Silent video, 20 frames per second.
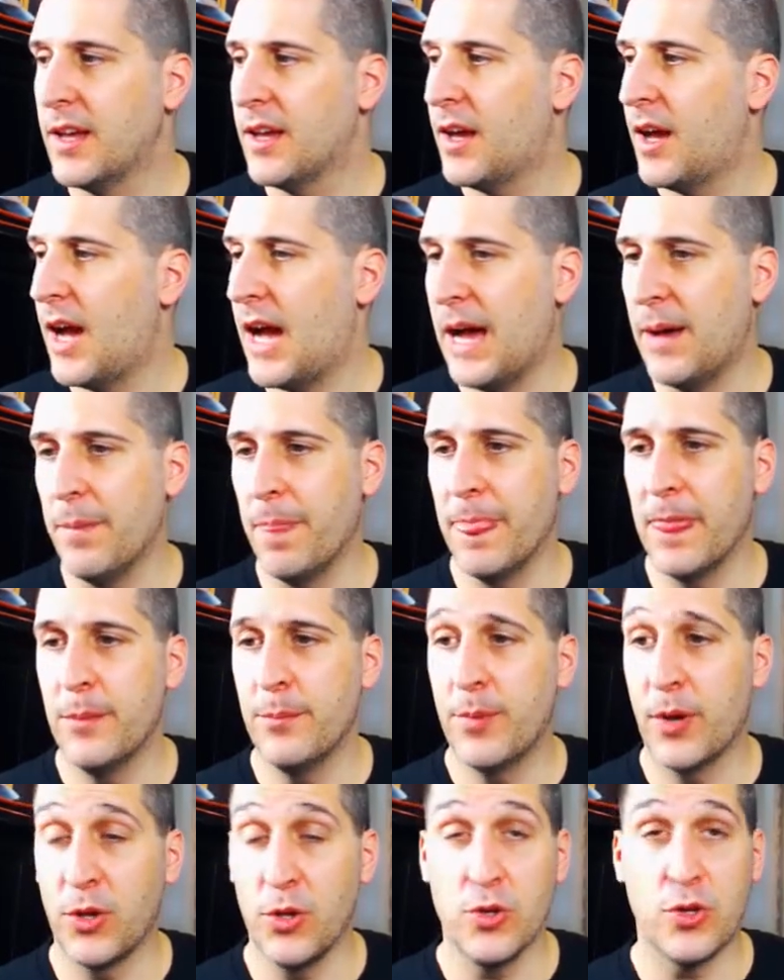
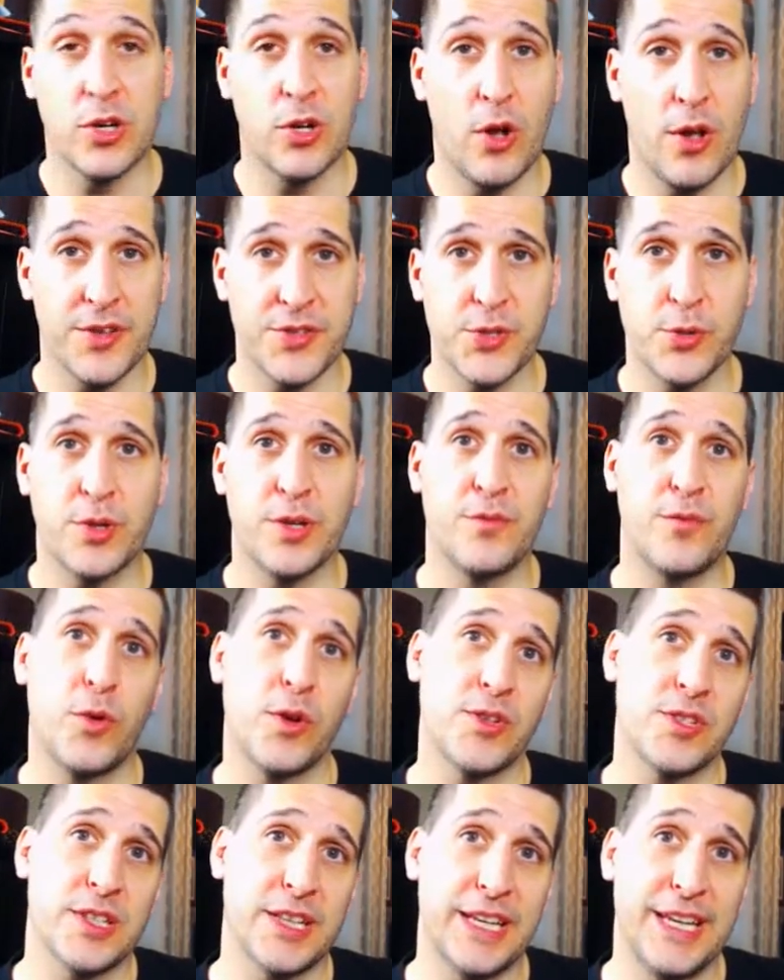But you could also
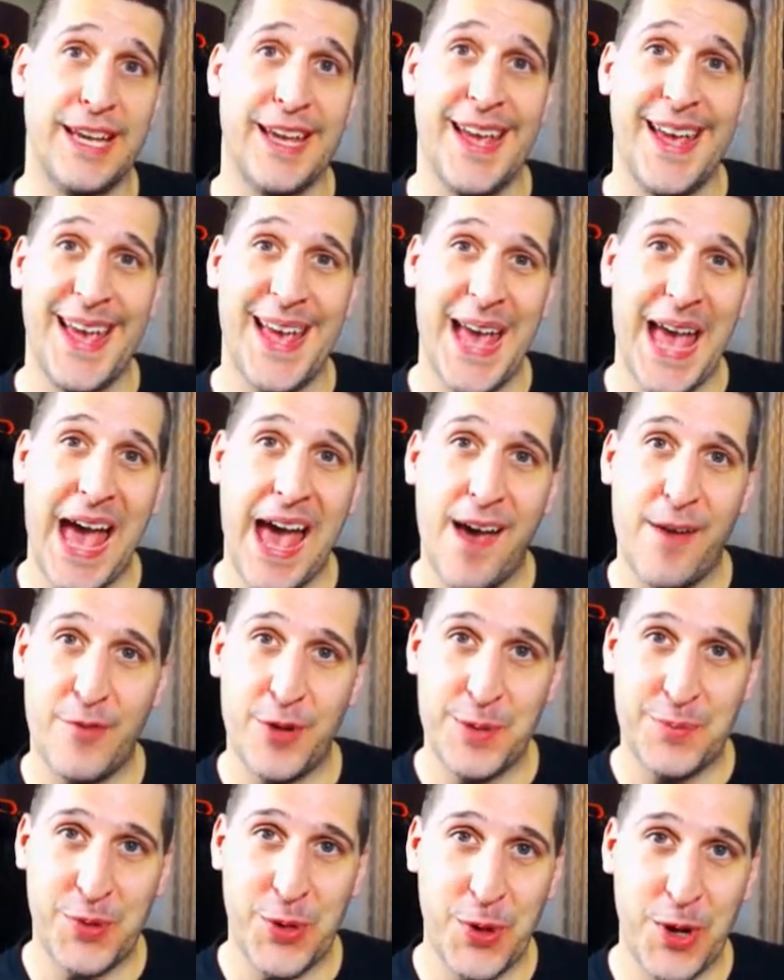conversely have
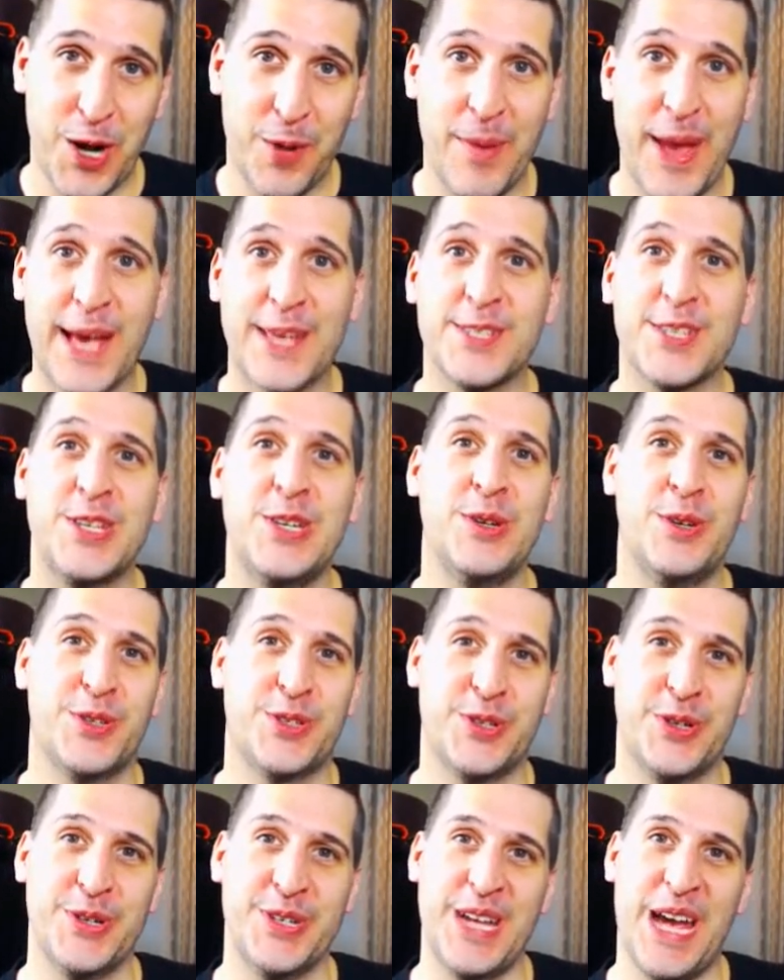a program execute a
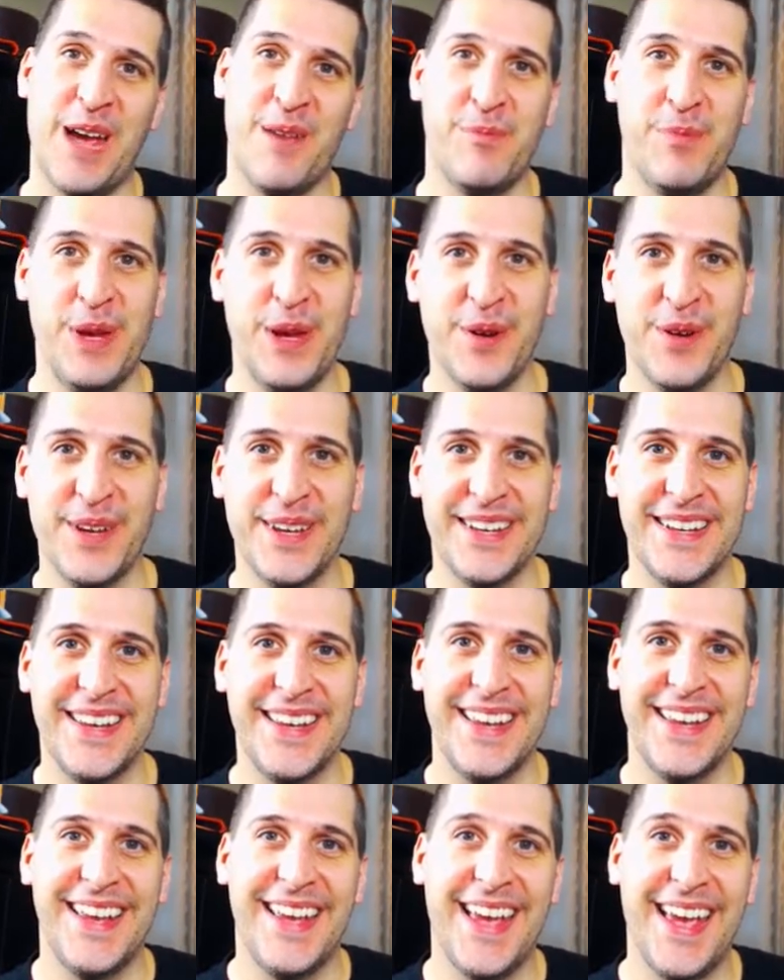certain time period,
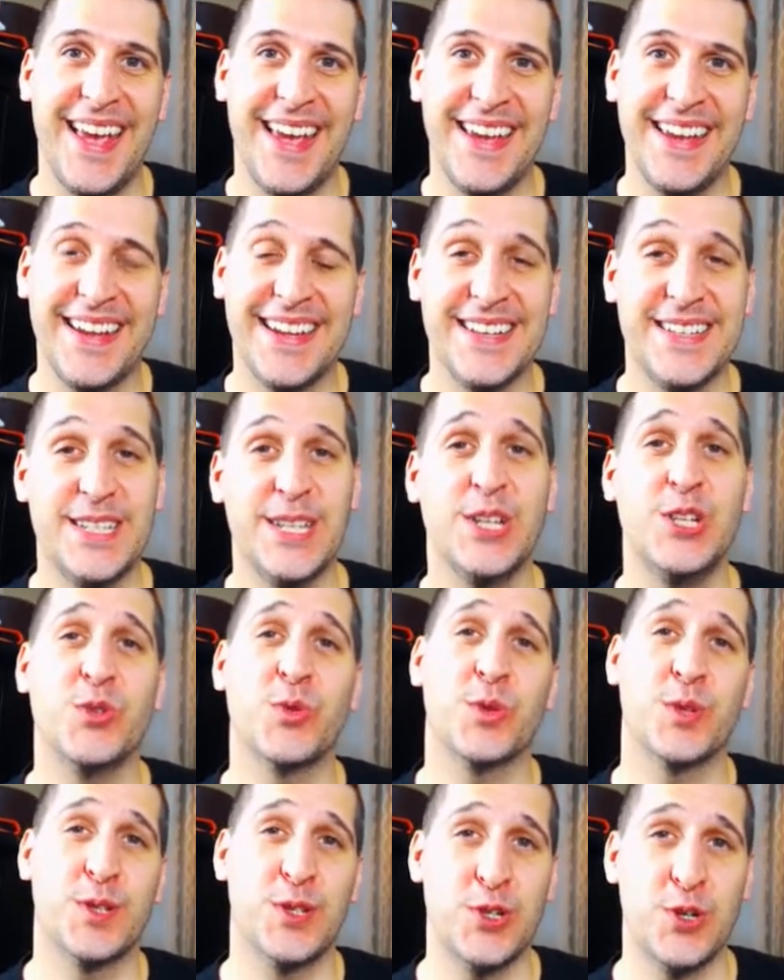a
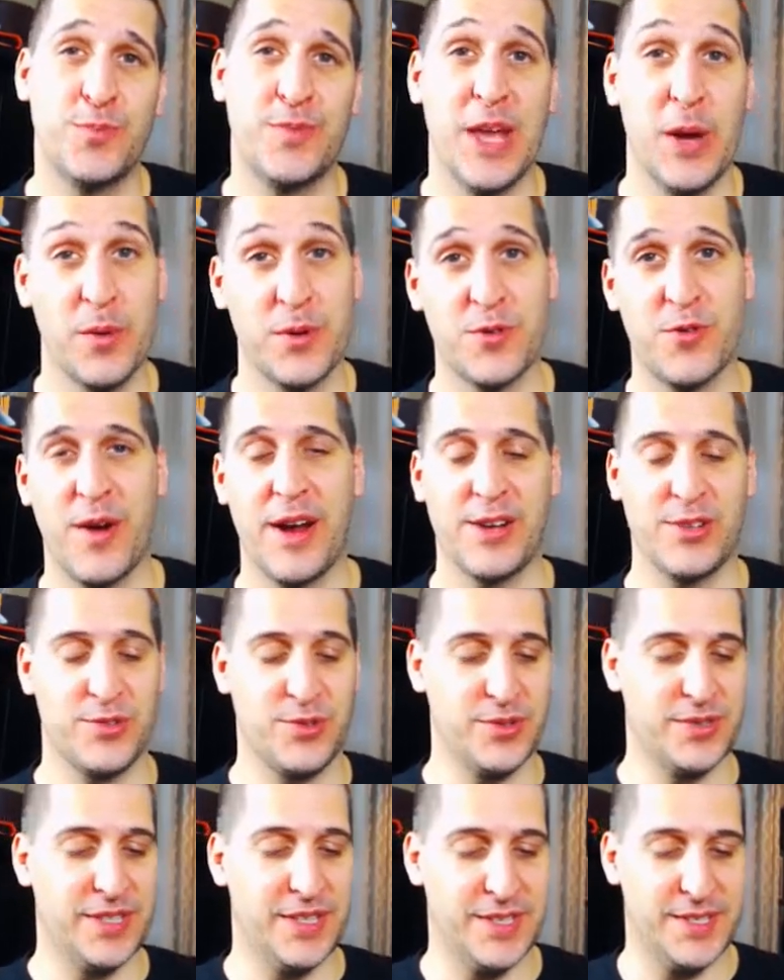continual loop that would crash their
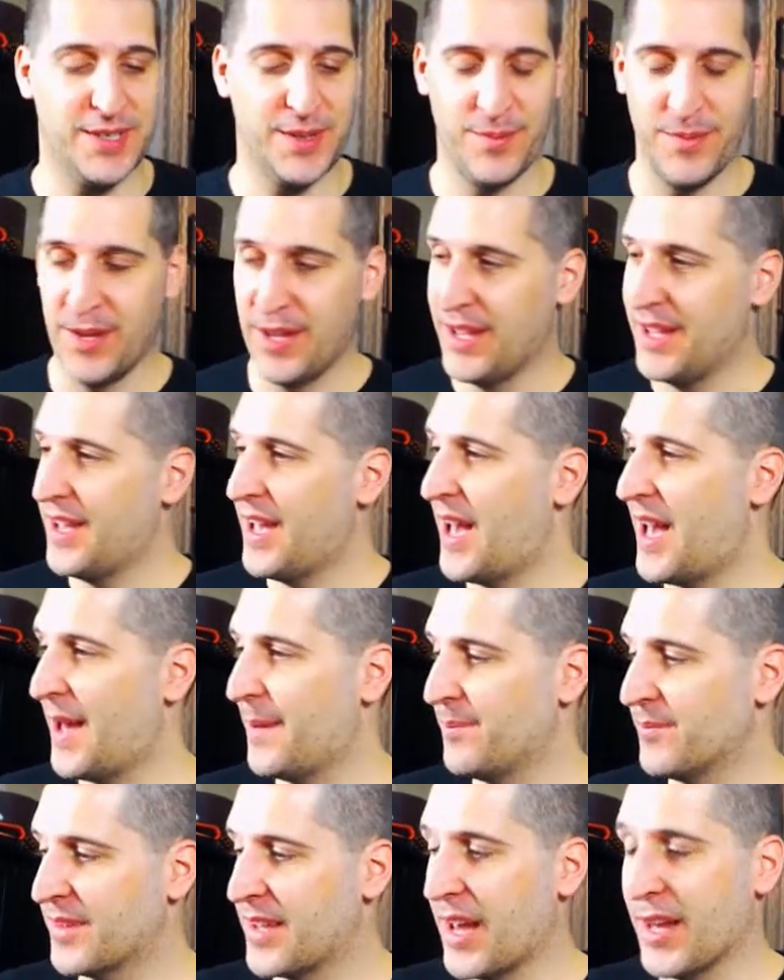system.
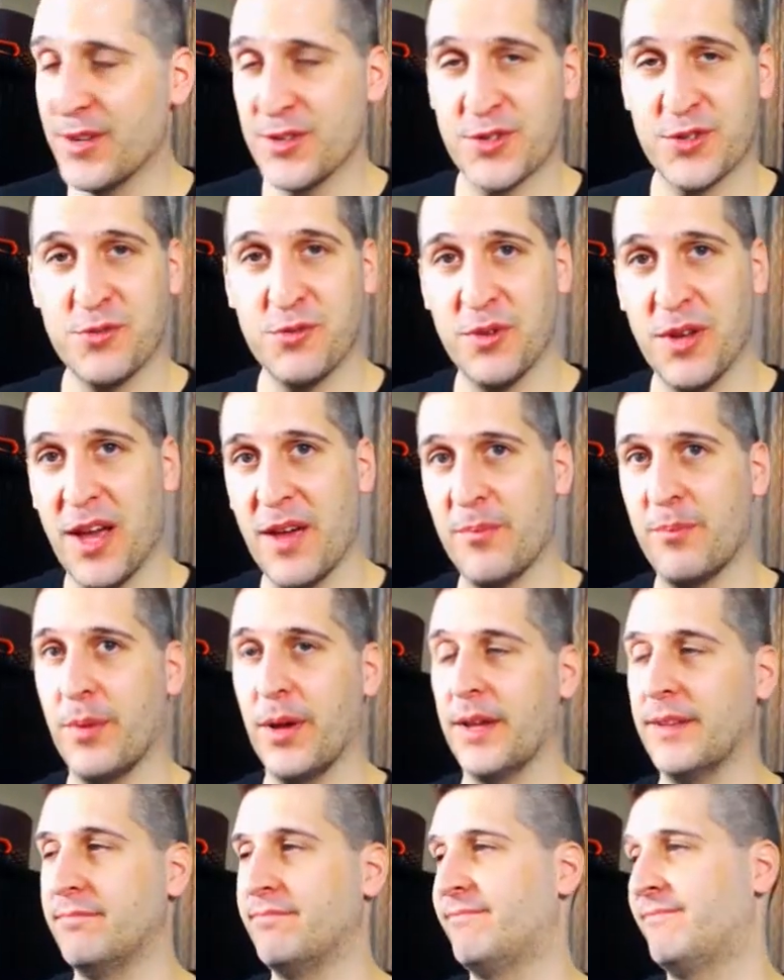Kind of screwed up,
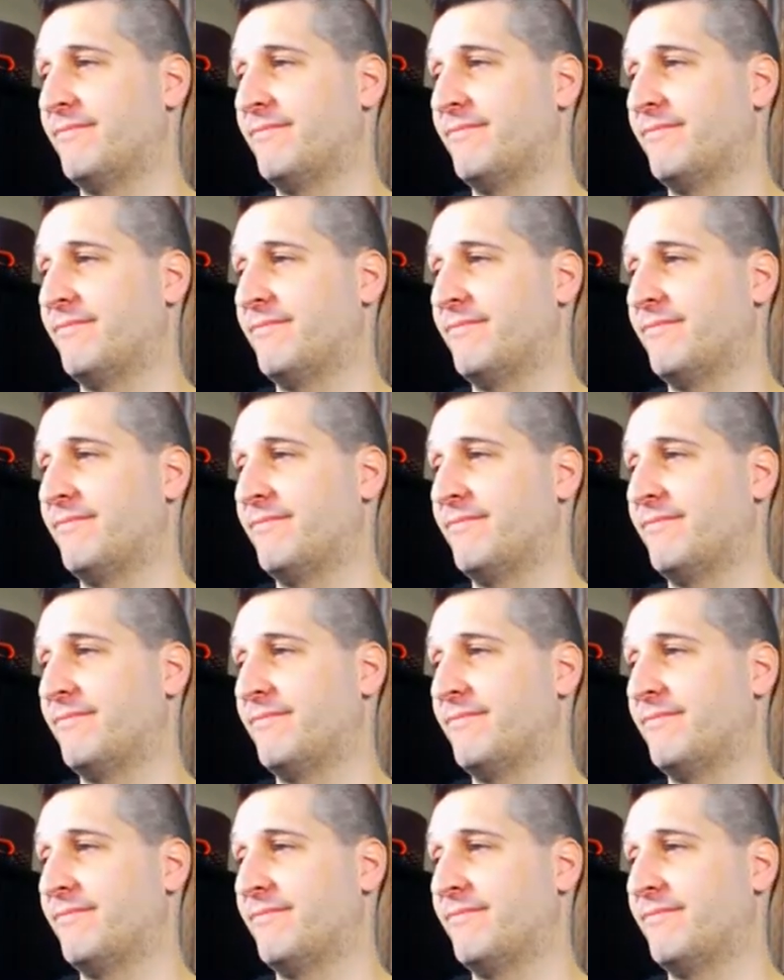but